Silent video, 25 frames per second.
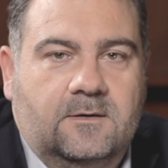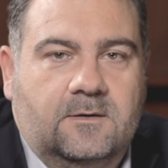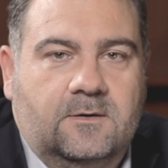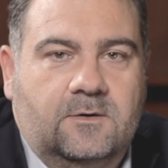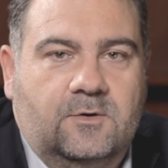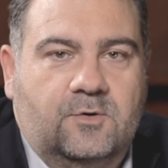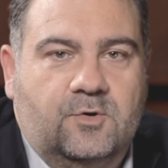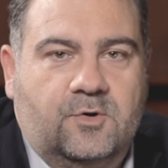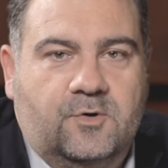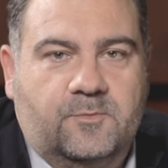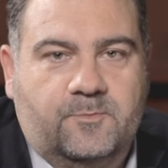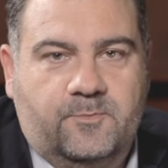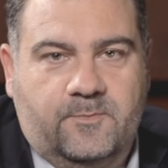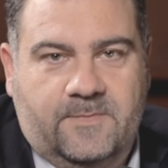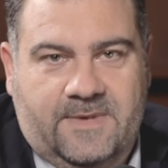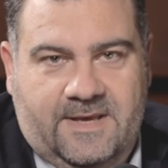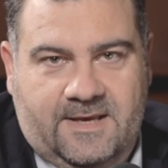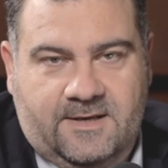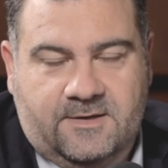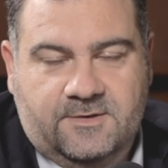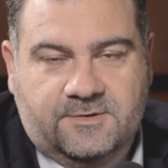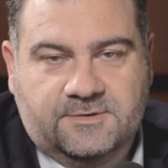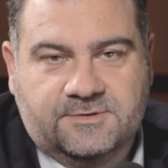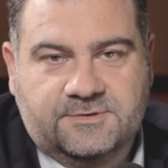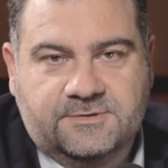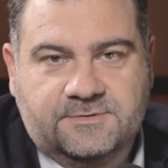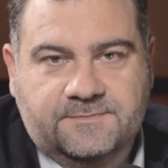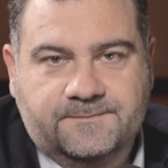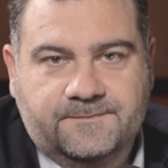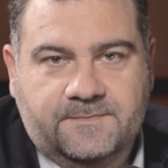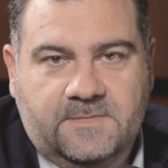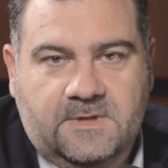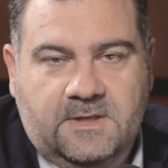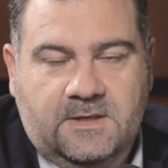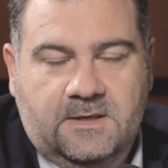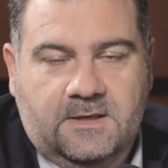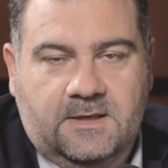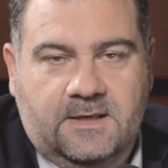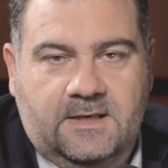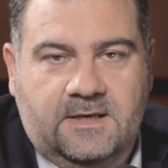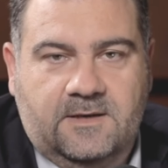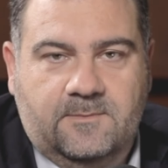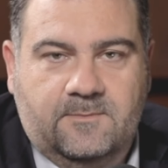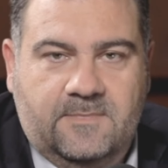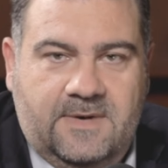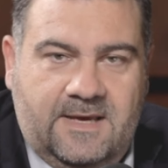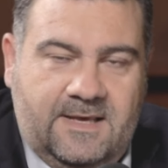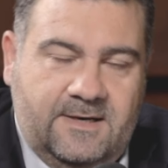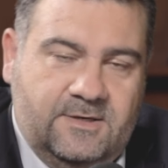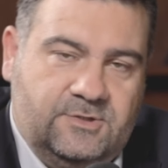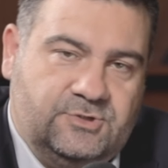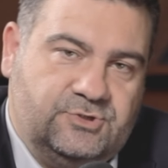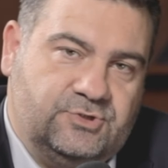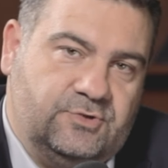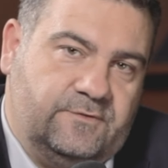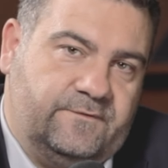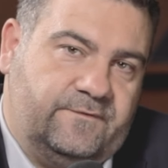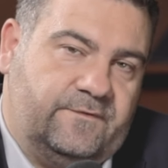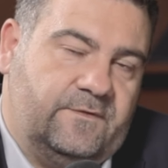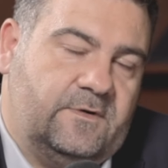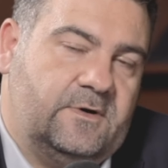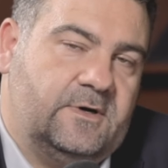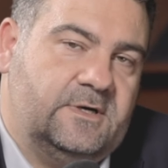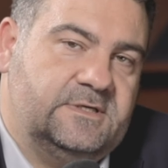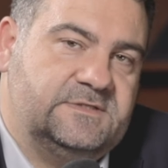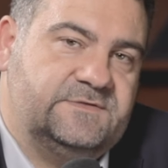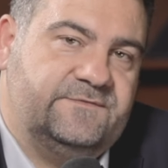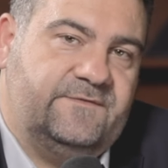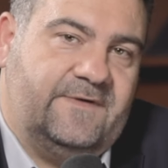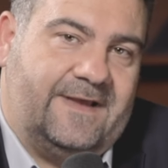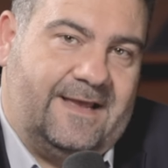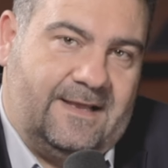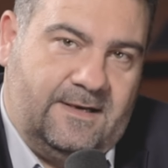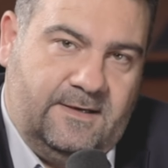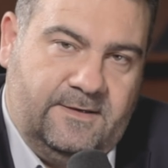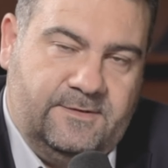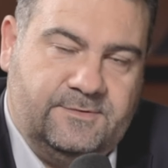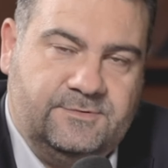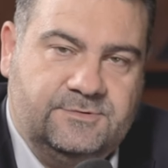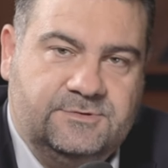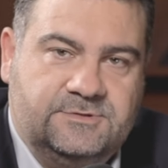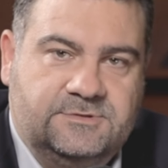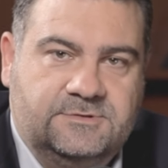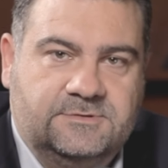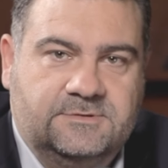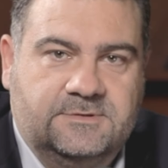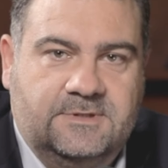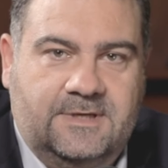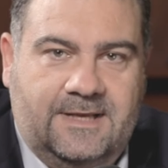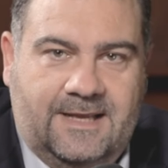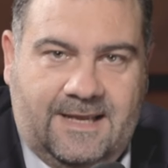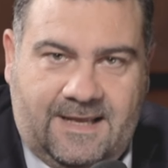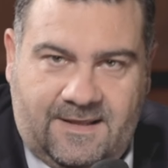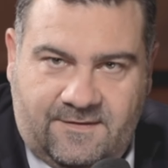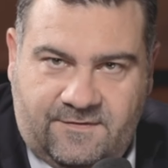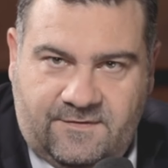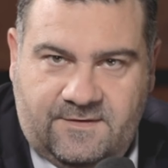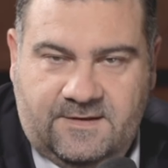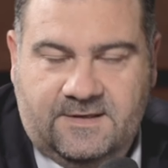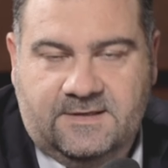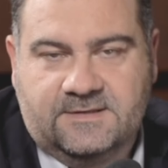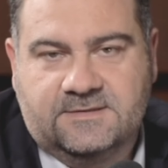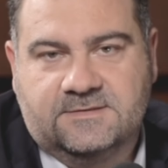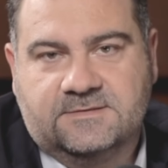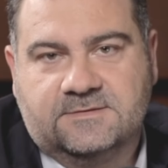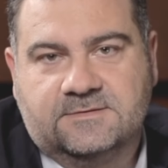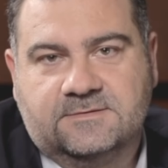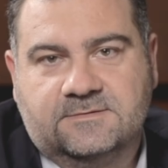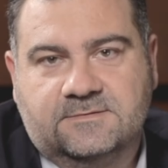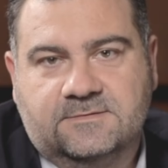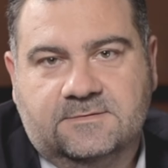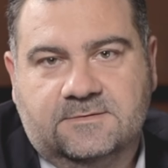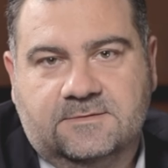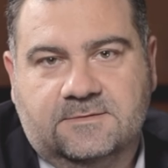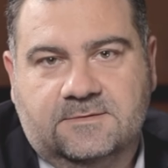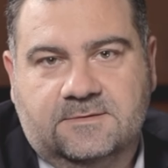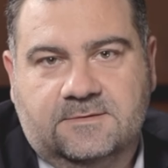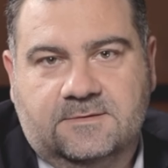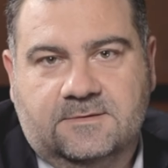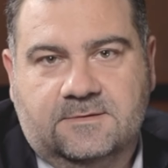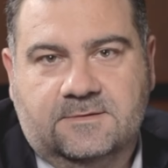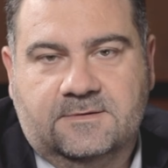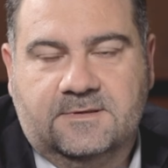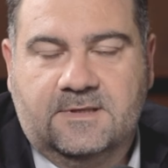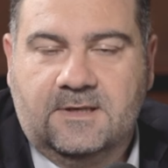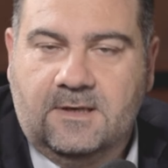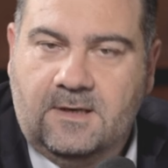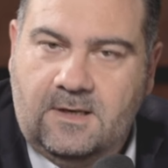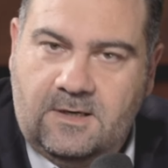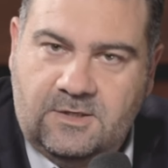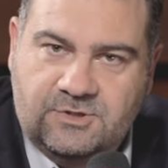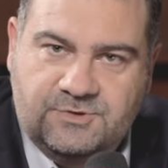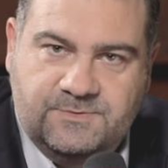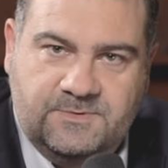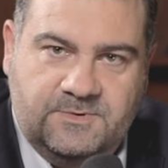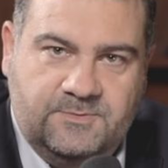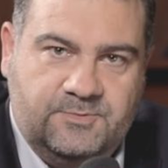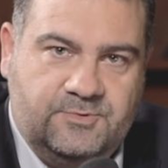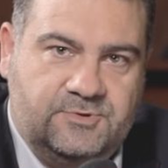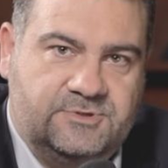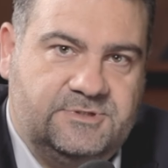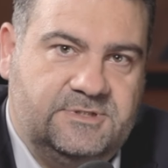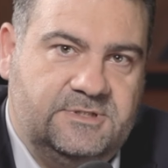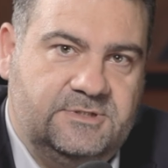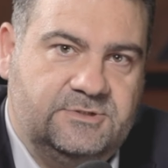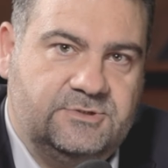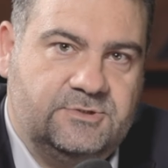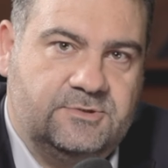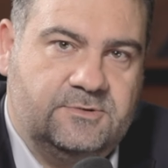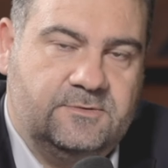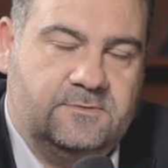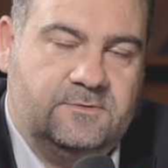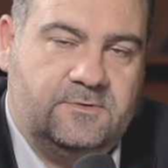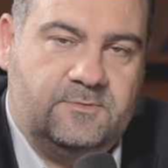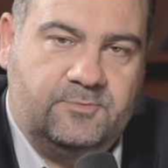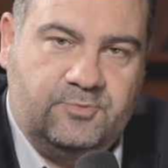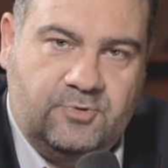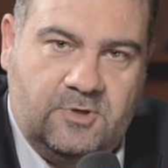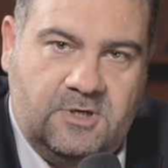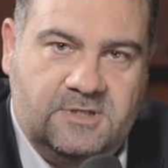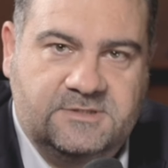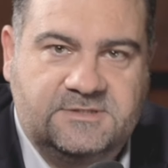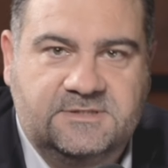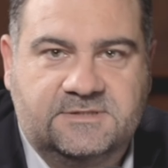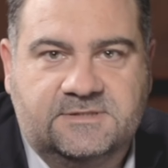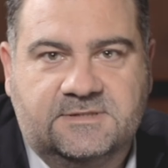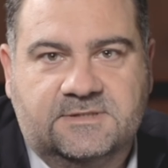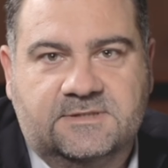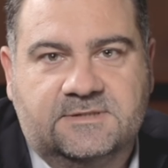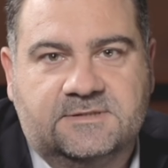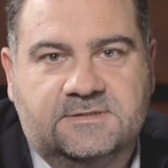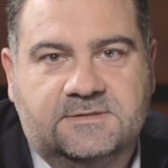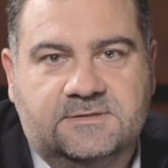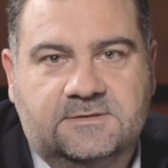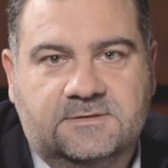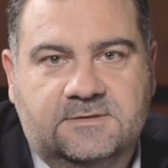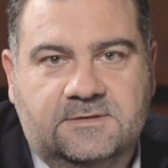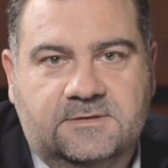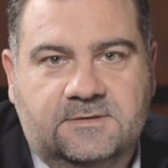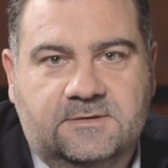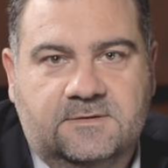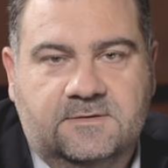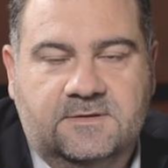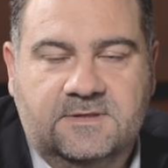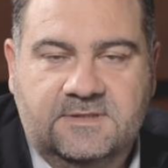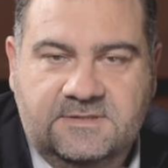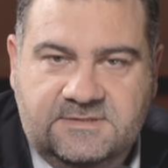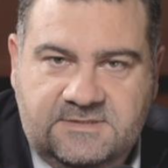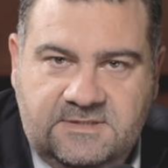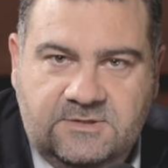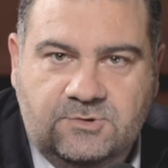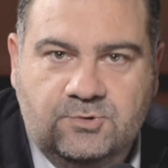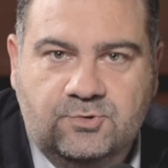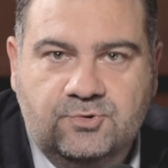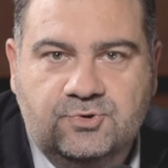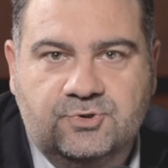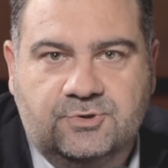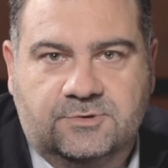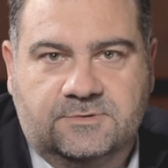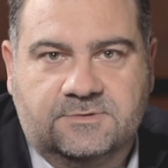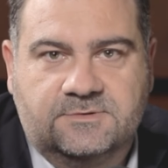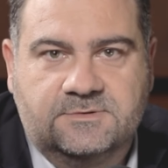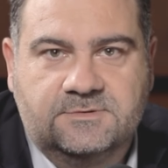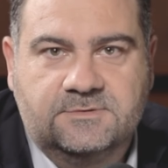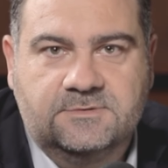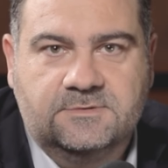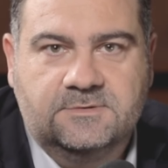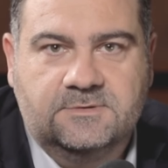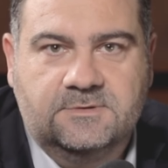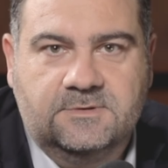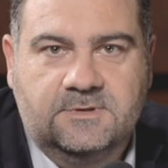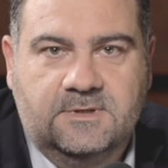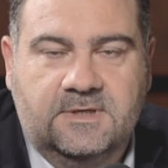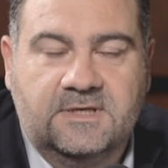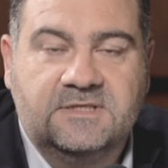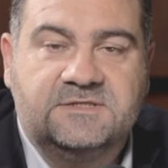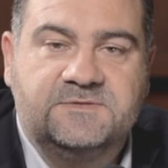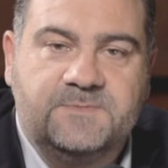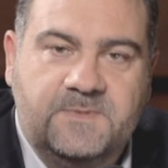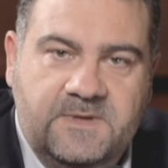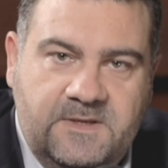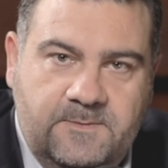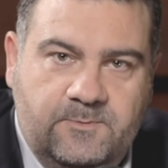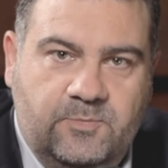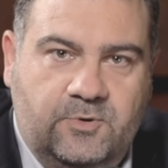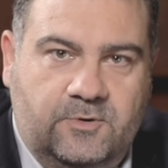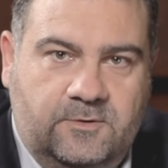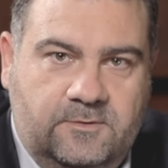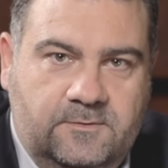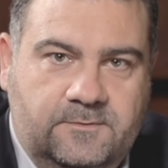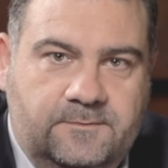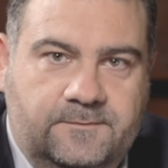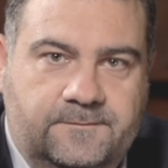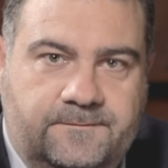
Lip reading: Europe matters, and it matters so far as values, ethics, the enlargement procedure, the processes, the institutions, its people.